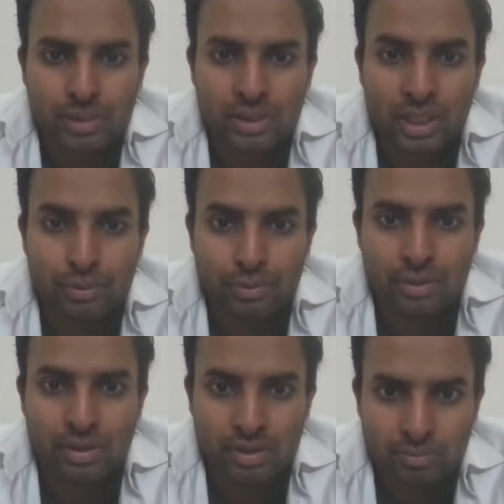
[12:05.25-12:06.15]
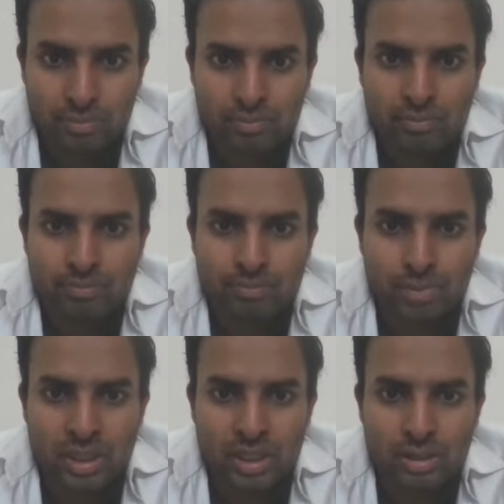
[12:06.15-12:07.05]
That would
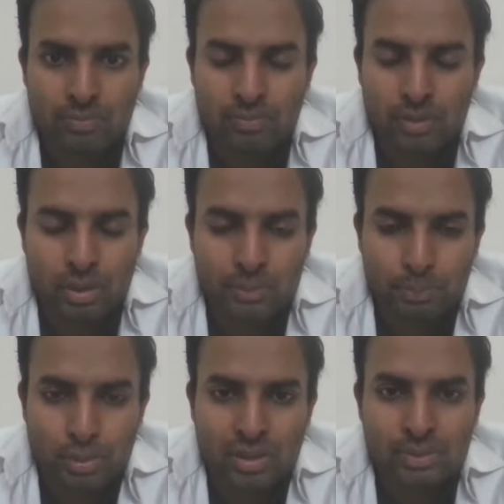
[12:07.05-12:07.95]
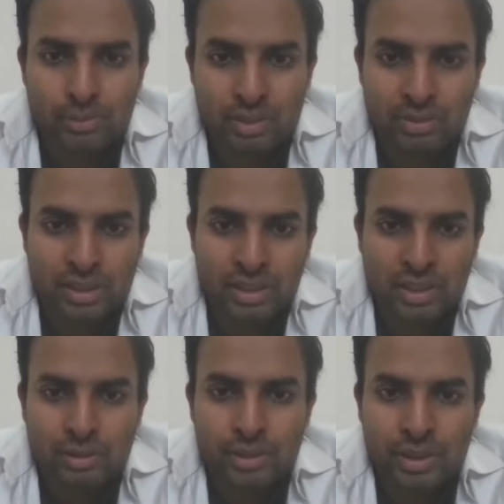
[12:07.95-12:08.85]
be not possible right
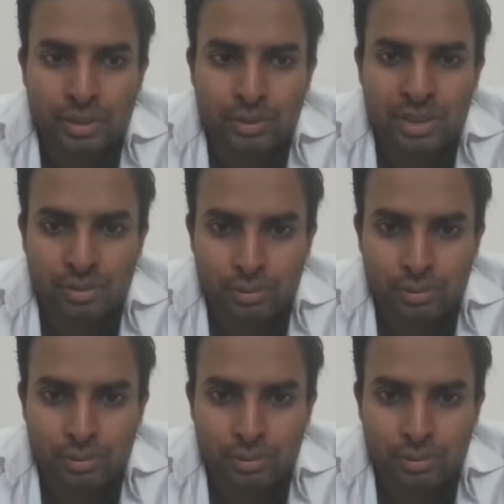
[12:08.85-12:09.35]
now. The U.S.